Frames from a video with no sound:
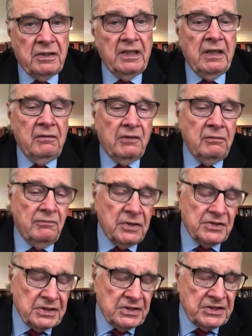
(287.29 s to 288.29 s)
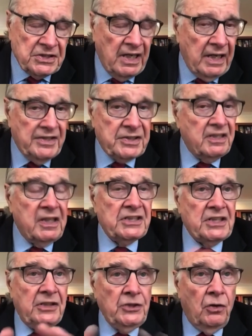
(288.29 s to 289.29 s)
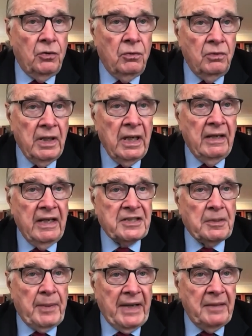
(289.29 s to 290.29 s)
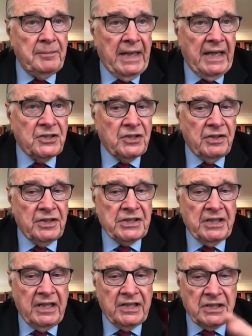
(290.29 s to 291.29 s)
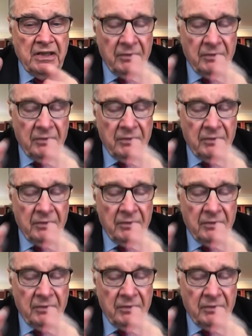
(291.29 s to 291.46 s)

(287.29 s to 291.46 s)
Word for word: the, the, the scientists, and they said, no, it's a bad batch in the States.